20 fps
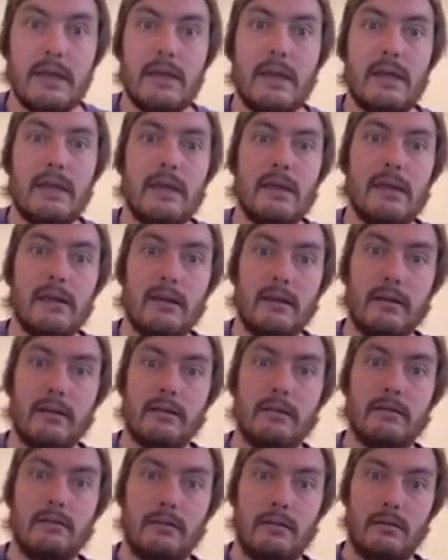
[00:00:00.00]
in
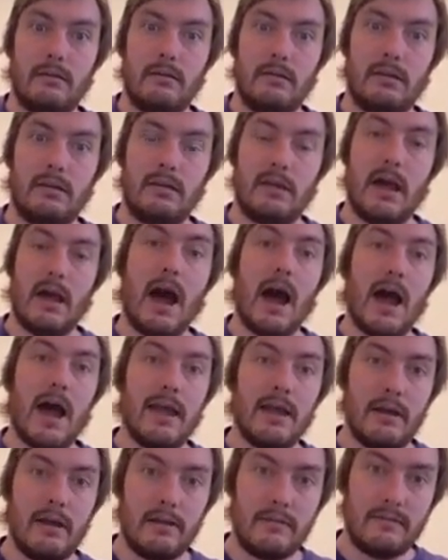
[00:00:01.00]
the eye
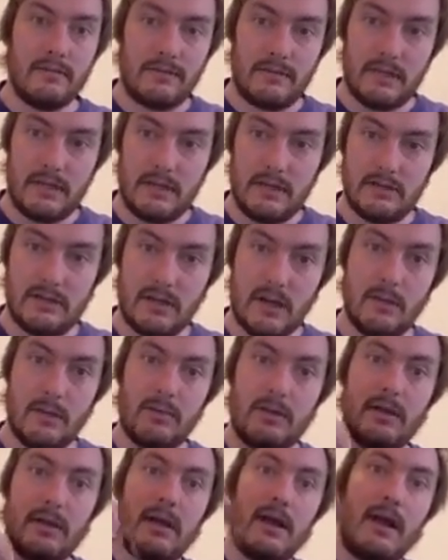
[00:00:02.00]
of the tarp,
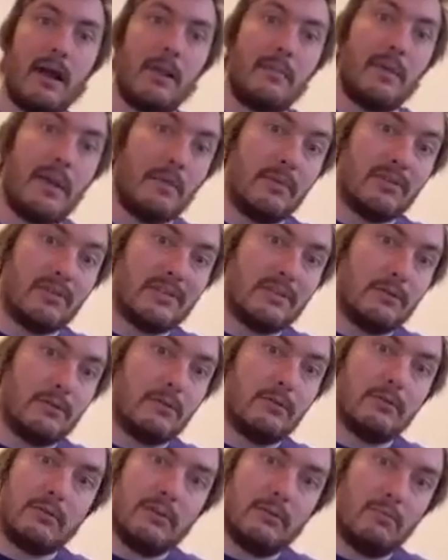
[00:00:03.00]
and I'm able to
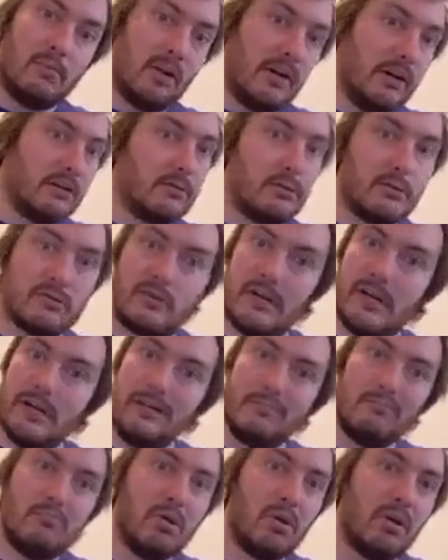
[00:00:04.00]
put it to a tree,
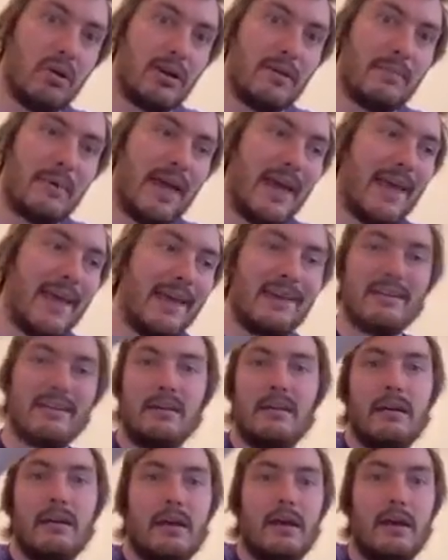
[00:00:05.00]
pull it up, hang it,
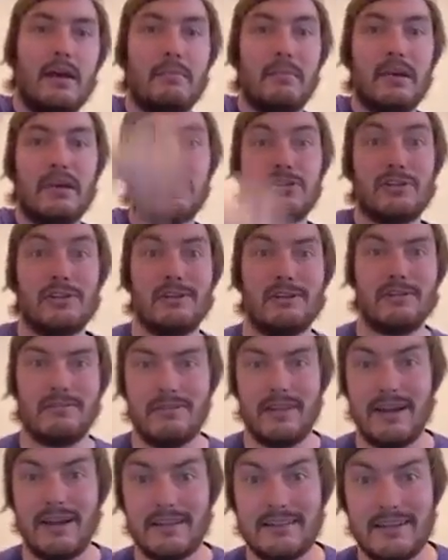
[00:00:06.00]
and make sure
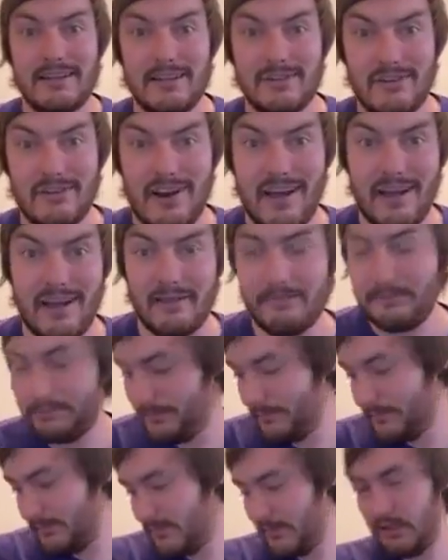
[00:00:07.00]
that I stay dry.
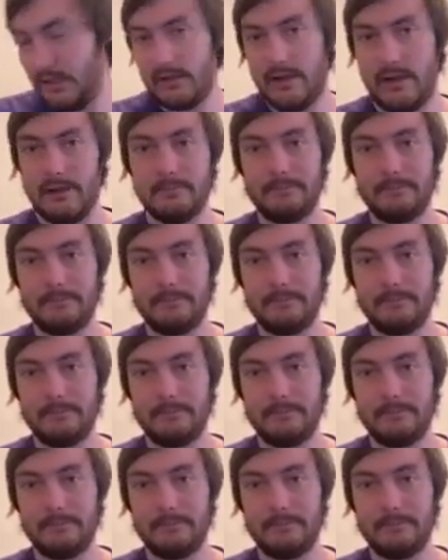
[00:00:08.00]
Okay,